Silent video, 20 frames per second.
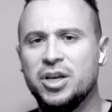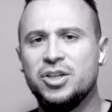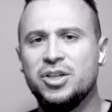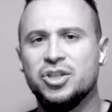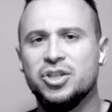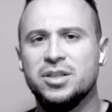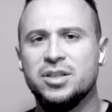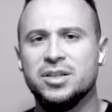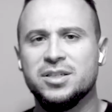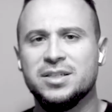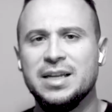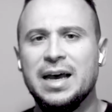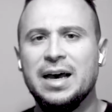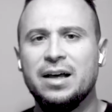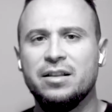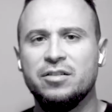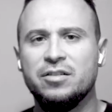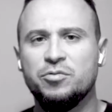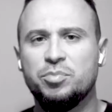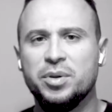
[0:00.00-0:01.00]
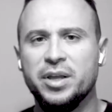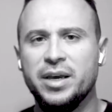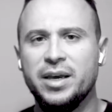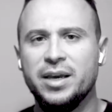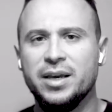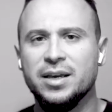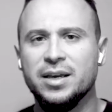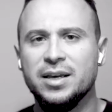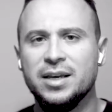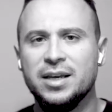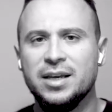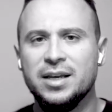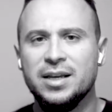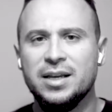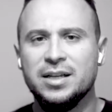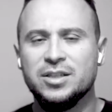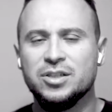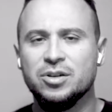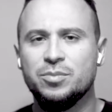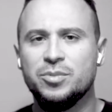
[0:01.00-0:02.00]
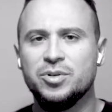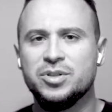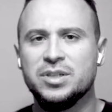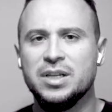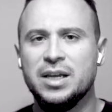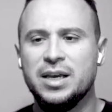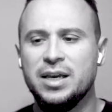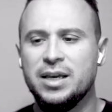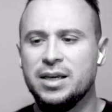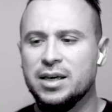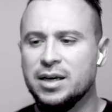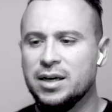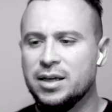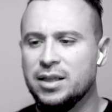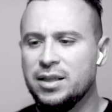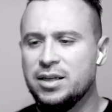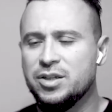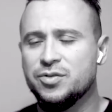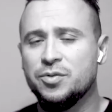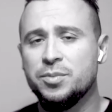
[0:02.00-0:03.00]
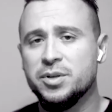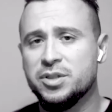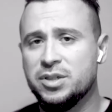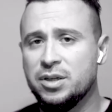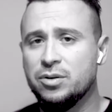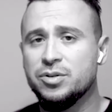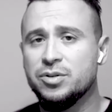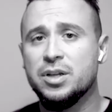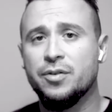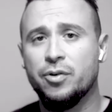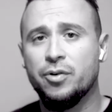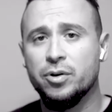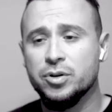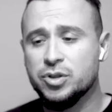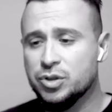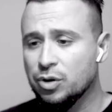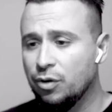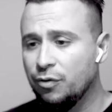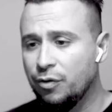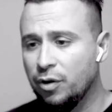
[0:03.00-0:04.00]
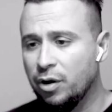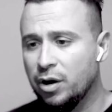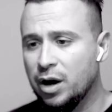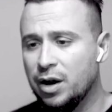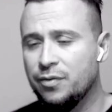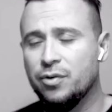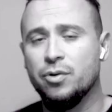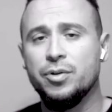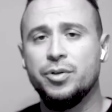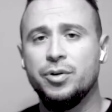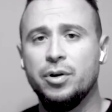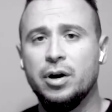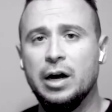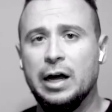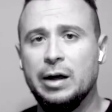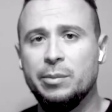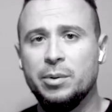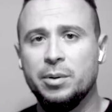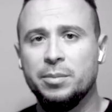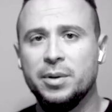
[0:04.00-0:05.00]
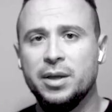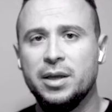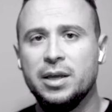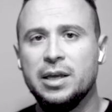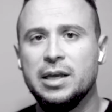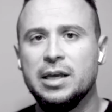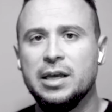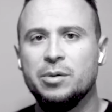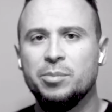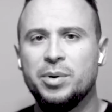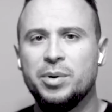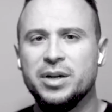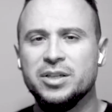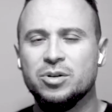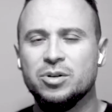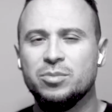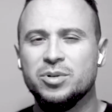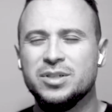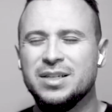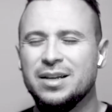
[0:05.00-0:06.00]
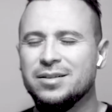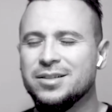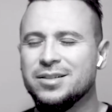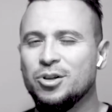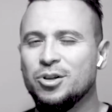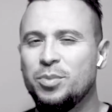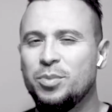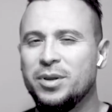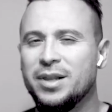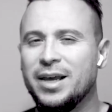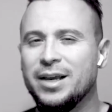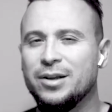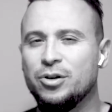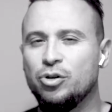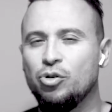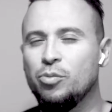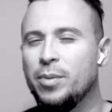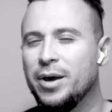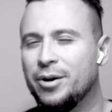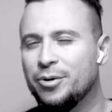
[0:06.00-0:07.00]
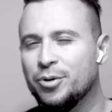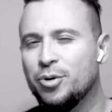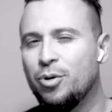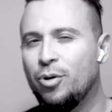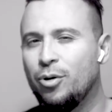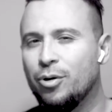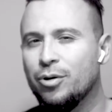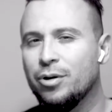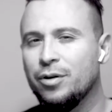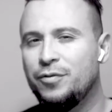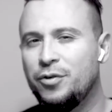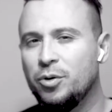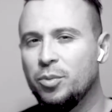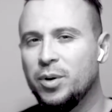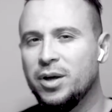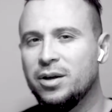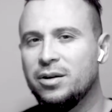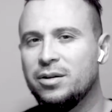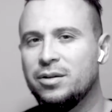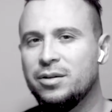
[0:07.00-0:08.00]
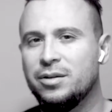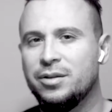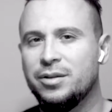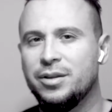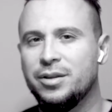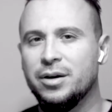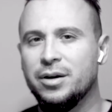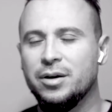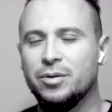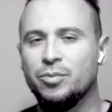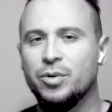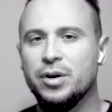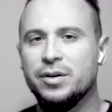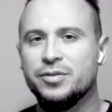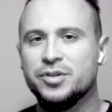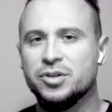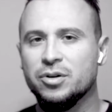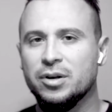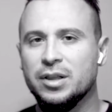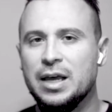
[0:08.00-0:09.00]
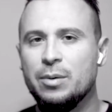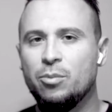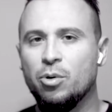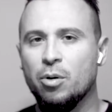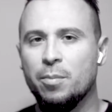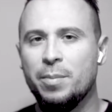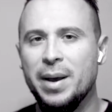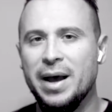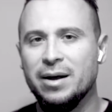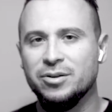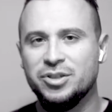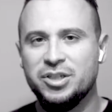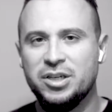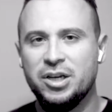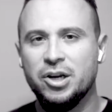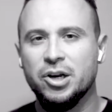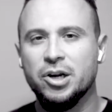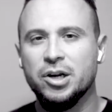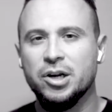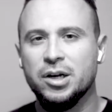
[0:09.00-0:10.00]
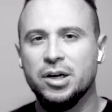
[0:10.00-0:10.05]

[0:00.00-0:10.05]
in the style of playing. It's almost like, at least from the singles that I've heard so far, I haven't heard the whole album, but it almost sounds a little bit like new metalcore, if you will. The riffs are a lot more bouncier,